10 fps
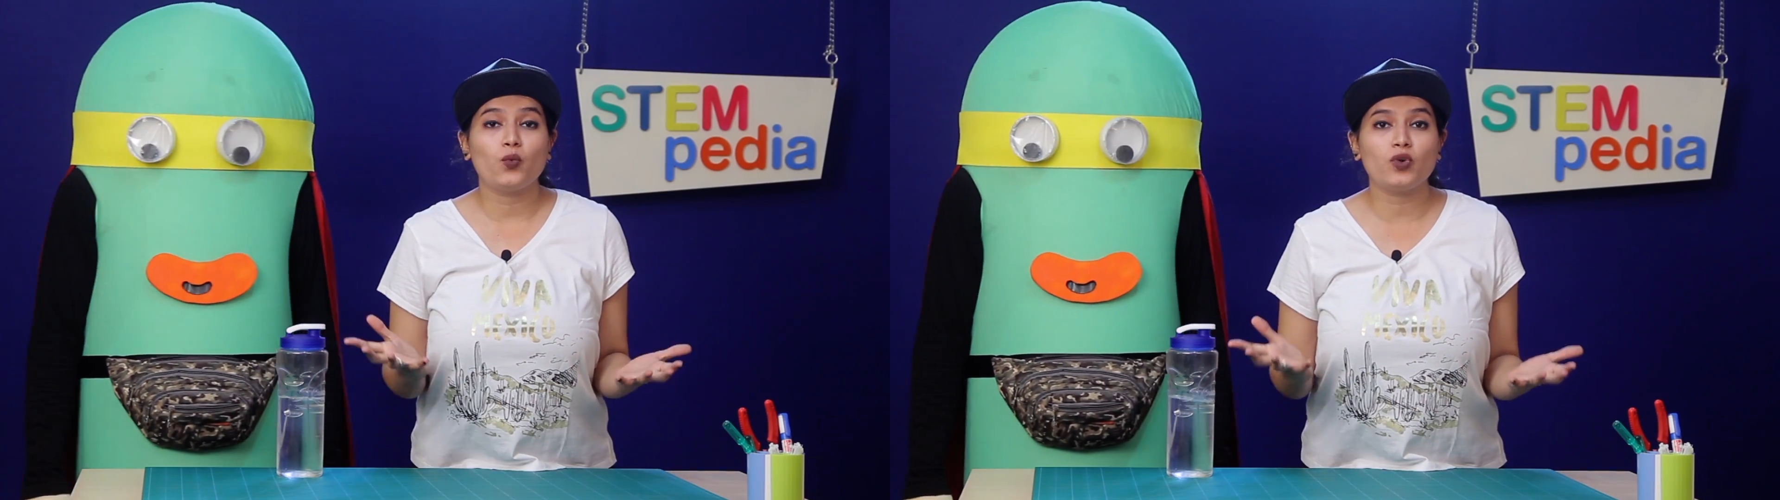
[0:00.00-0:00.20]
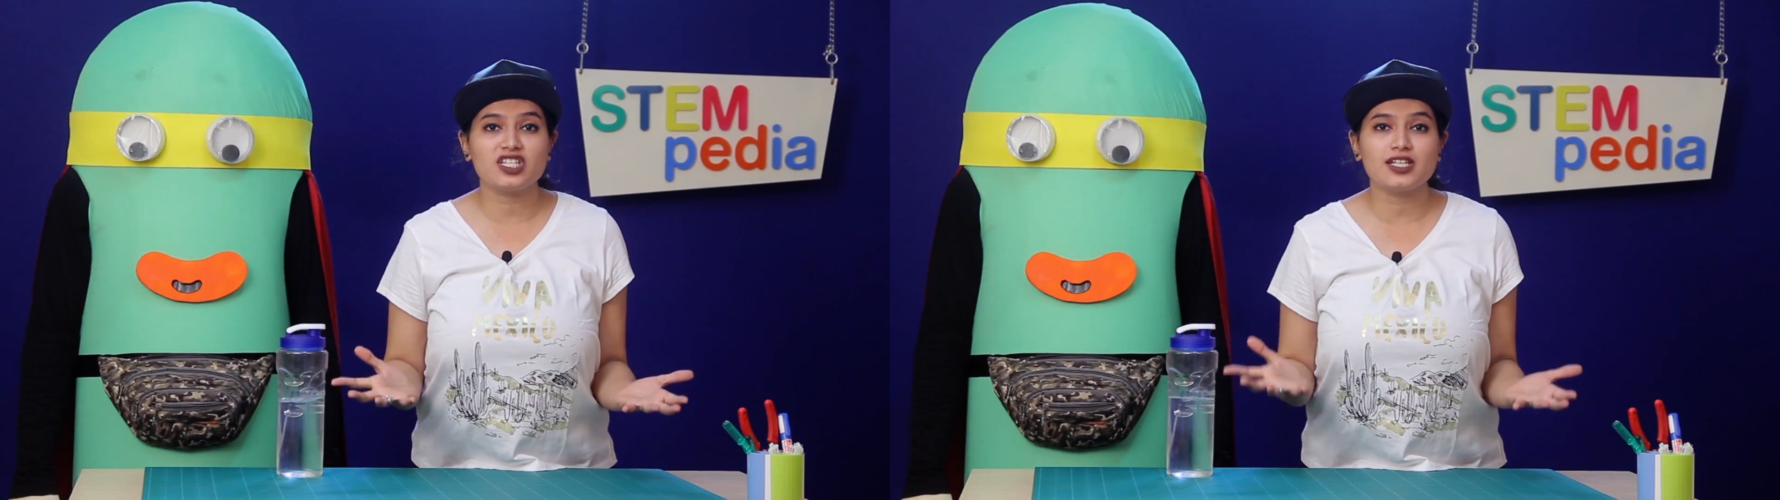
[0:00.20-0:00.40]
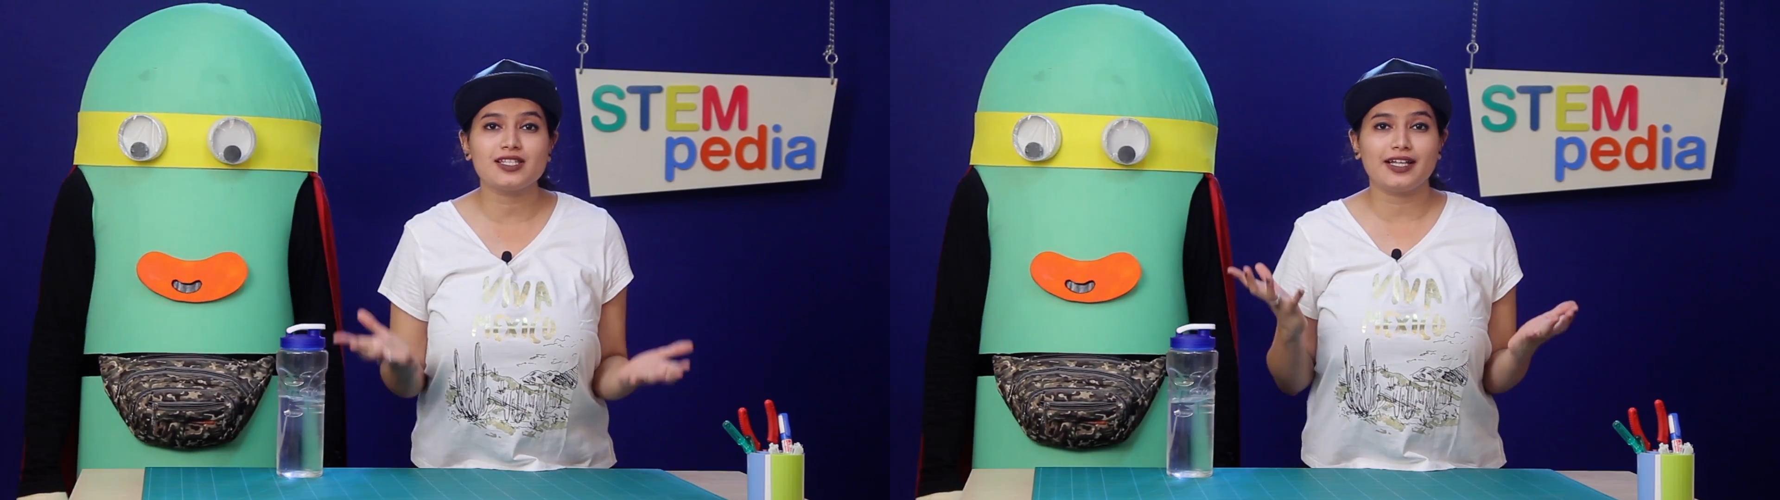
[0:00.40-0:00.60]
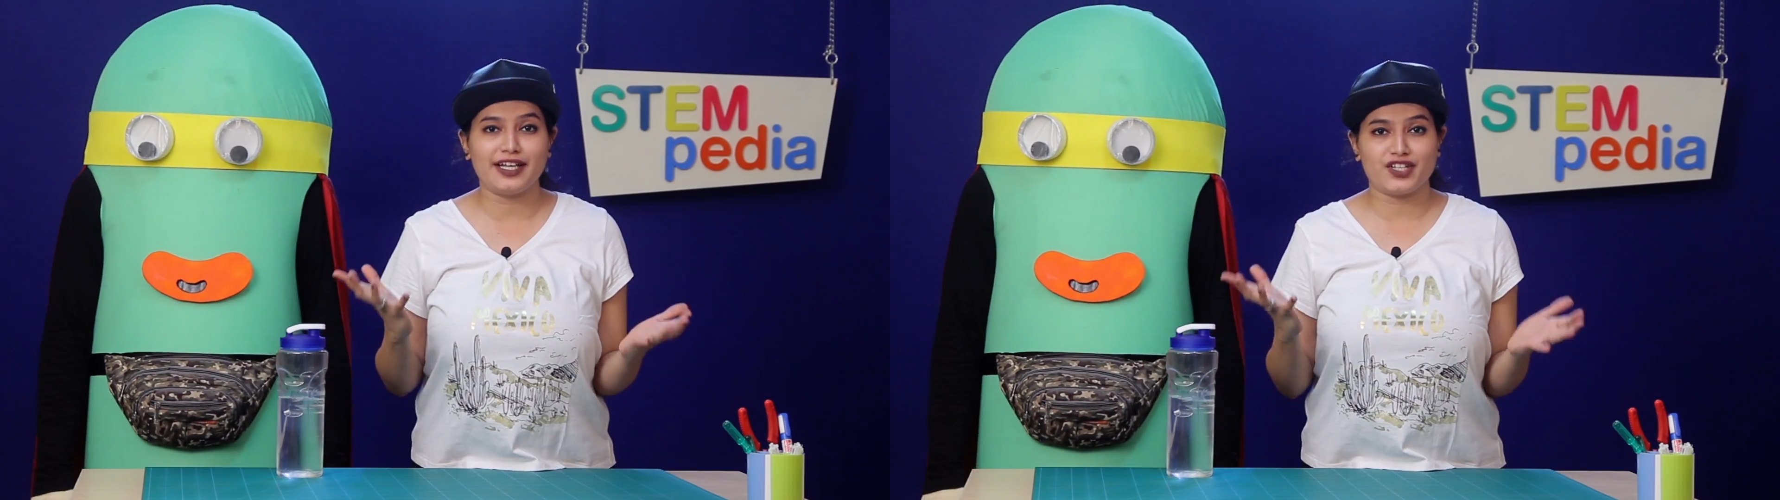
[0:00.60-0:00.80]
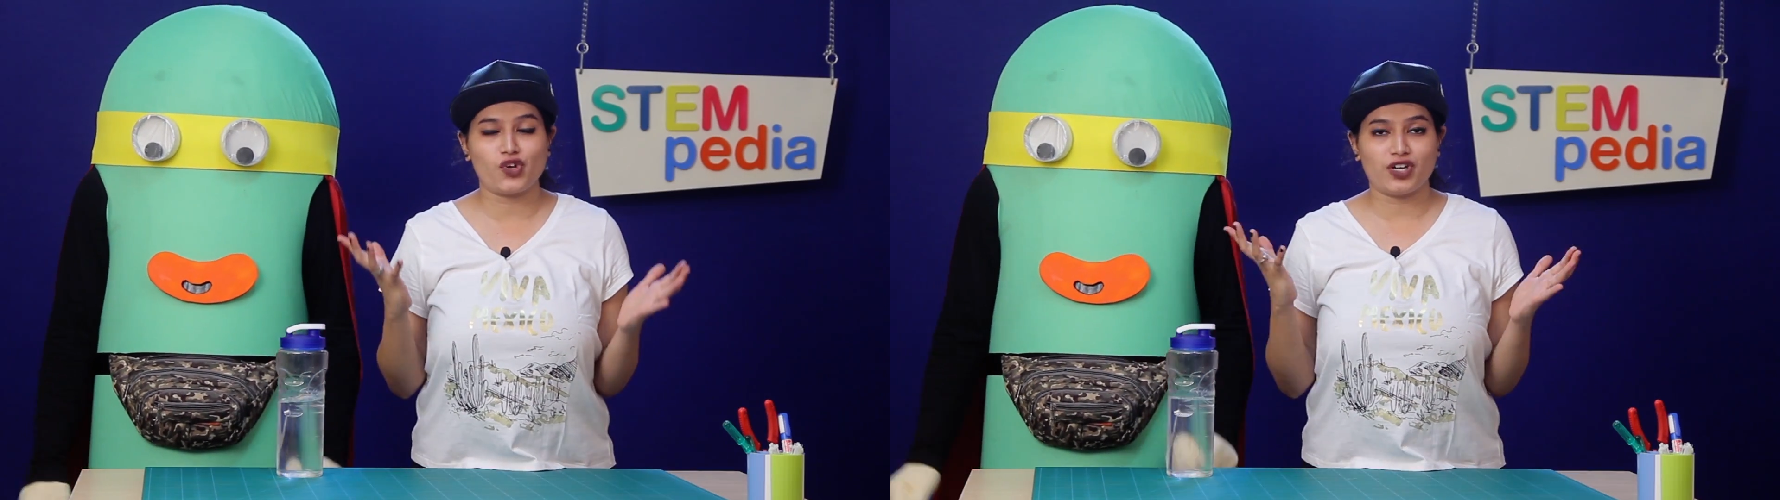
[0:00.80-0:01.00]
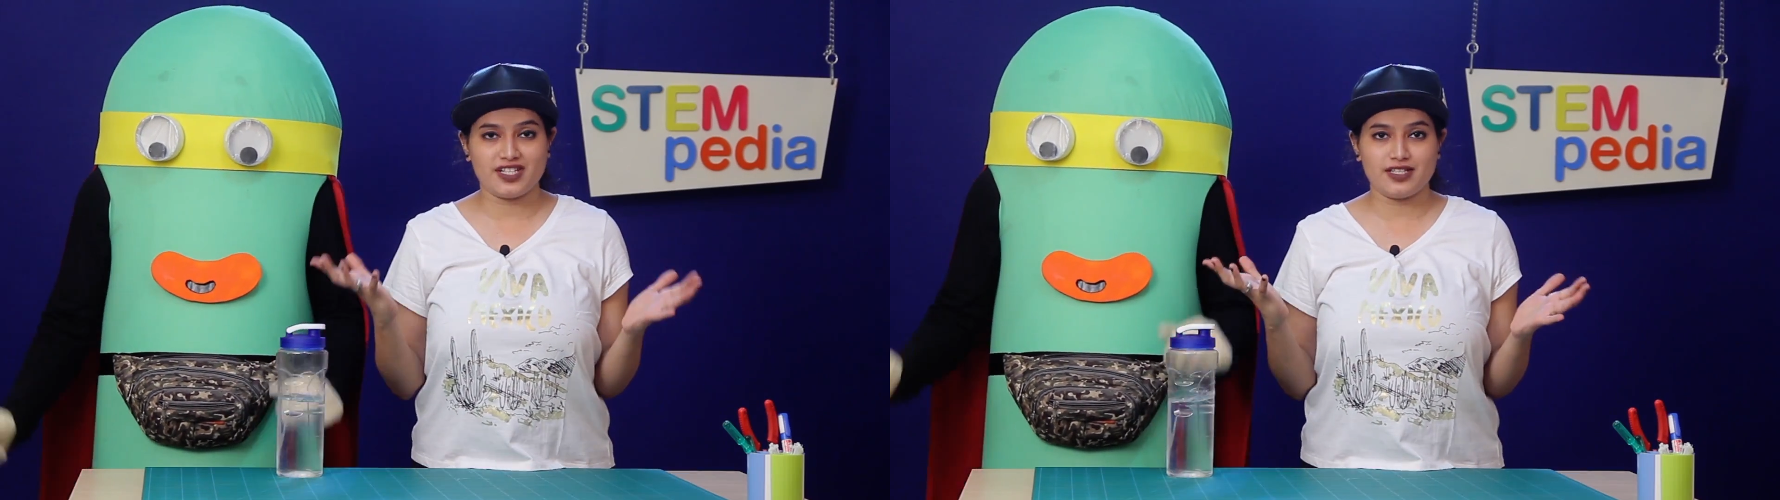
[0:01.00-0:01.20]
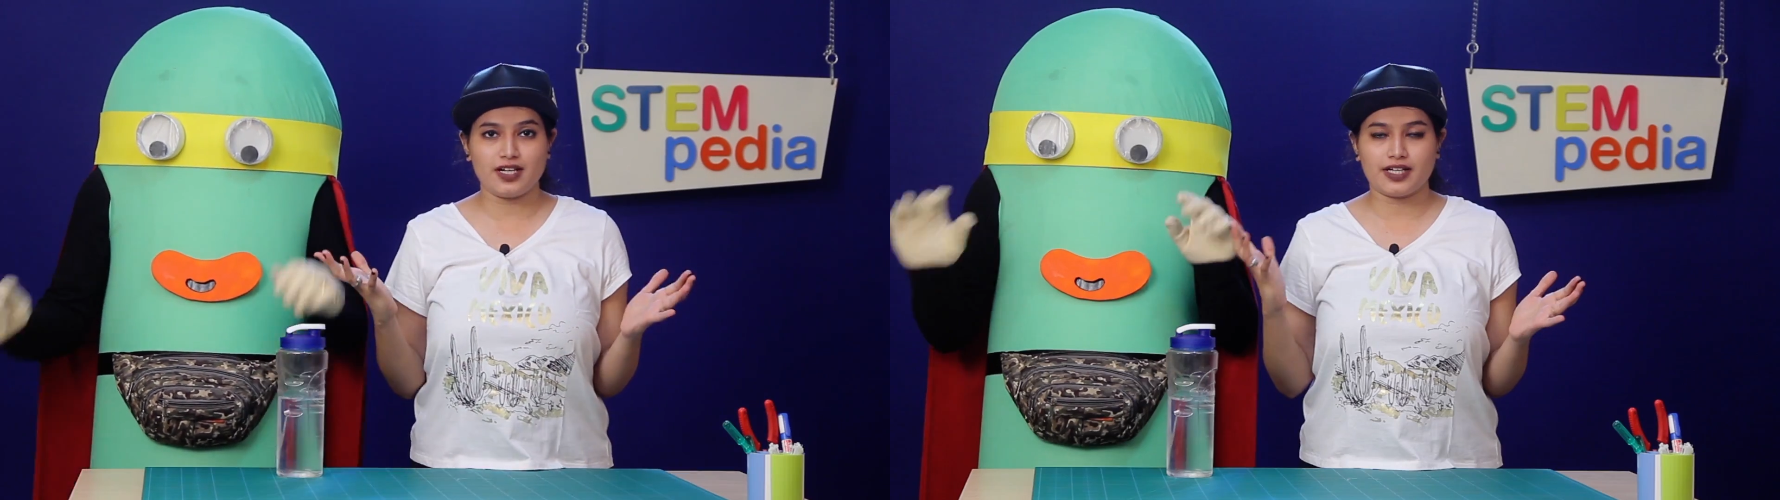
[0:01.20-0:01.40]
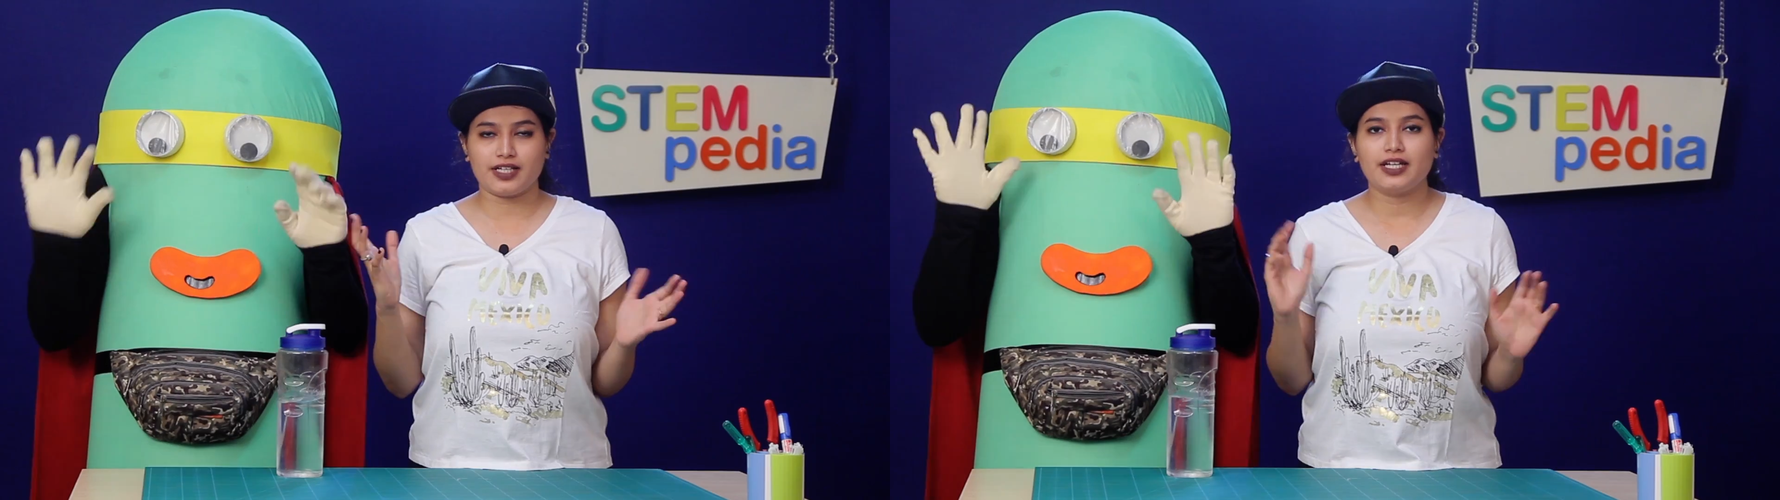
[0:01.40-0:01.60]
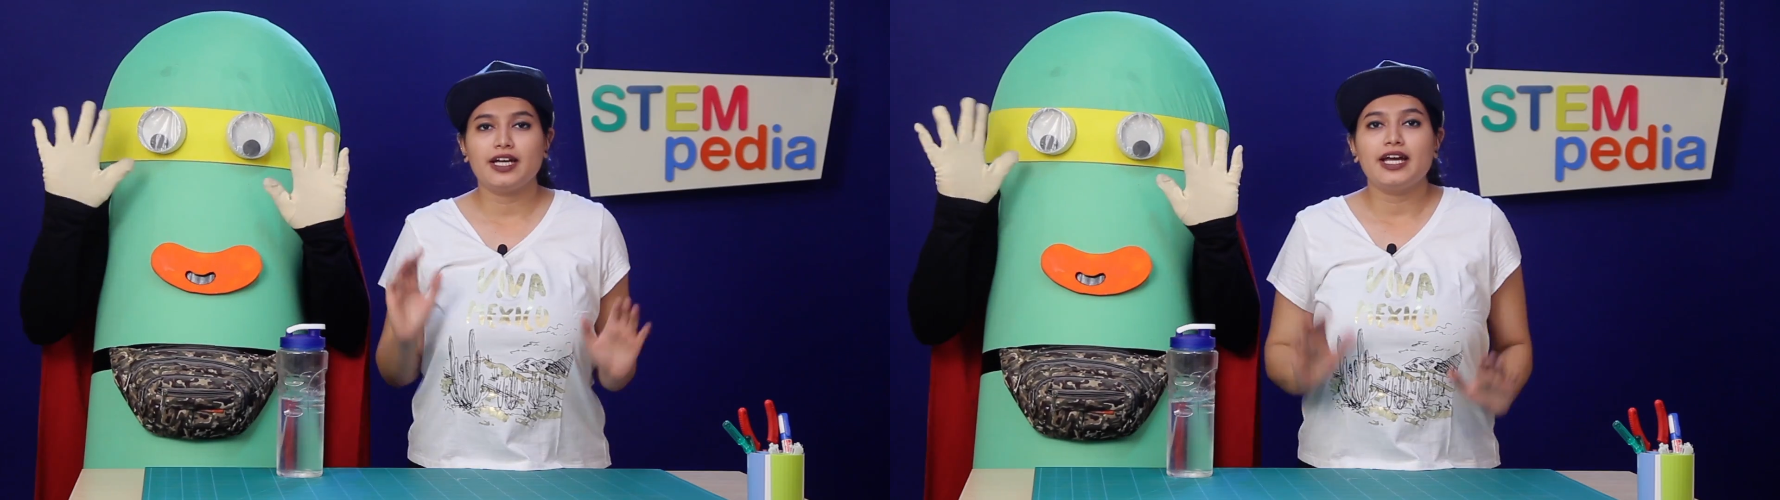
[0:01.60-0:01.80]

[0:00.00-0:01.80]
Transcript: which is electronic circuit.